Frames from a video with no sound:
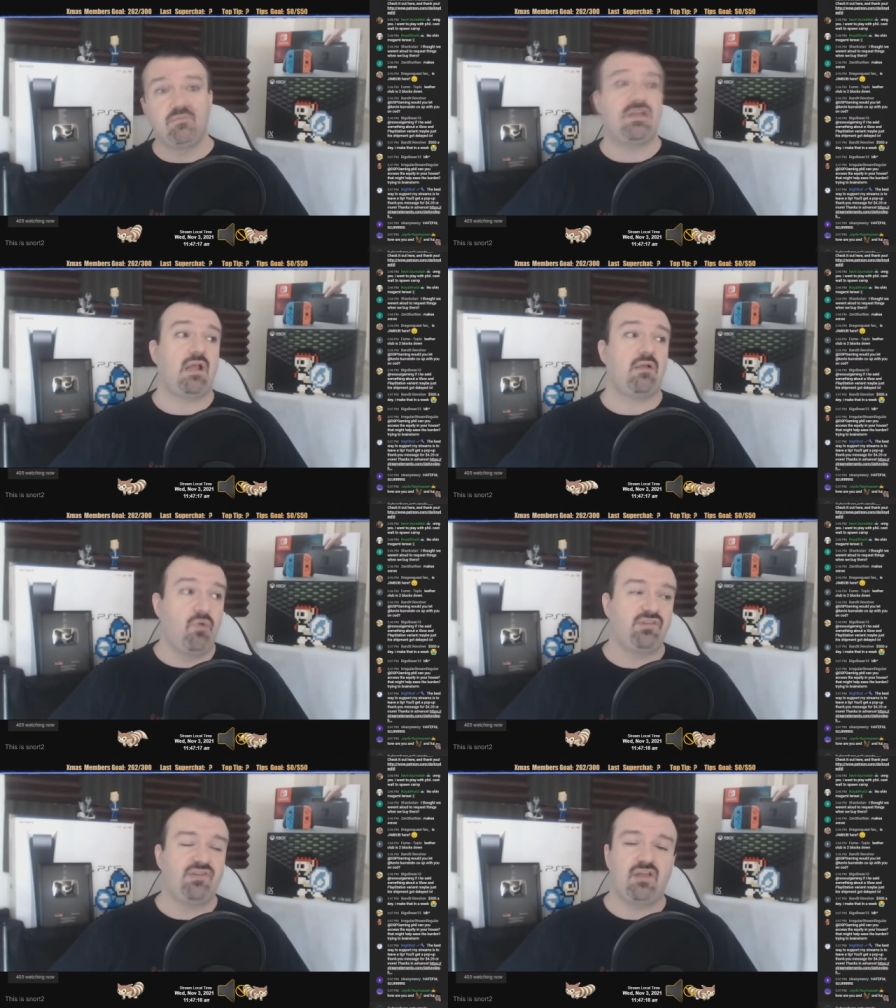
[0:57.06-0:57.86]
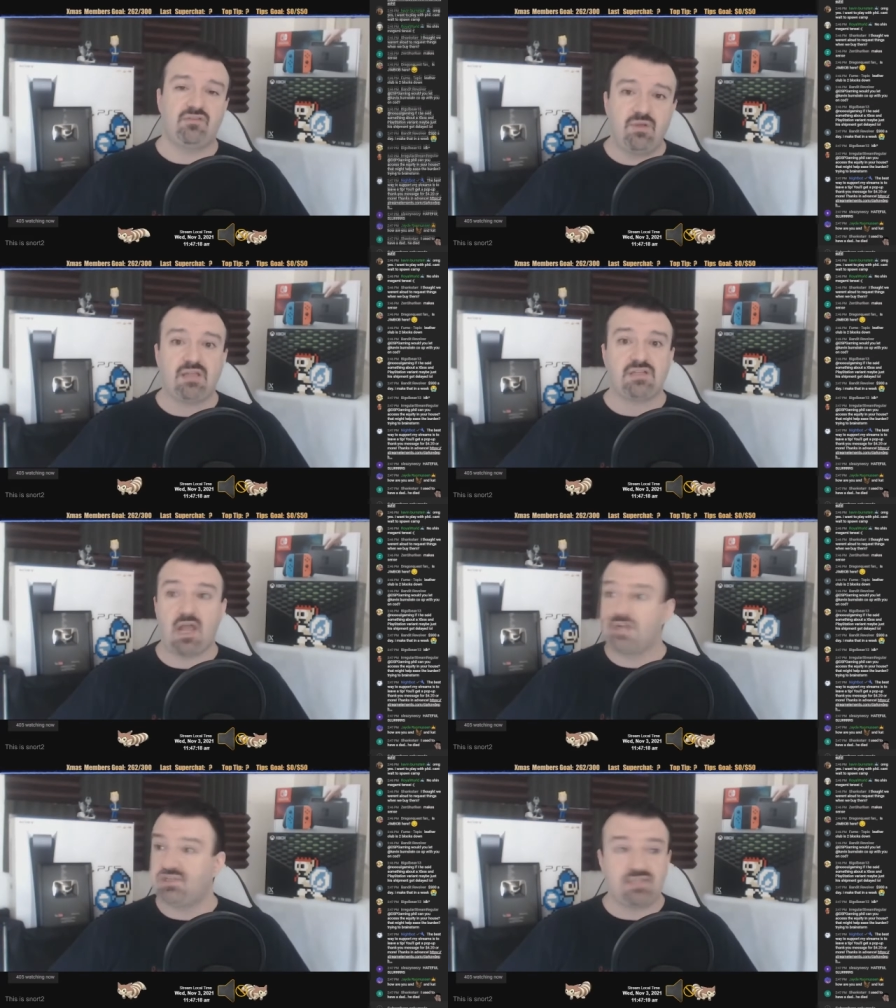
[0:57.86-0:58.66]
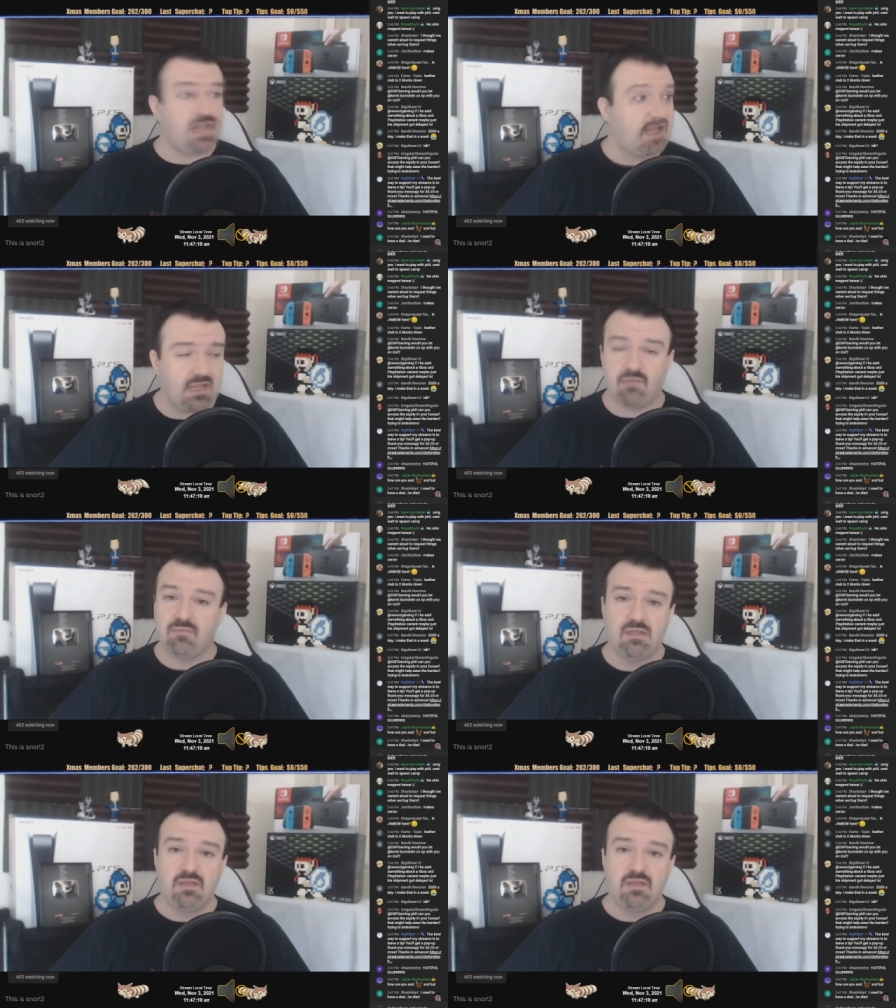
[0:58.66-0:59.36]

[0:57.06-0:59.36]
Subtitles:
than I was on Twitch. I just am.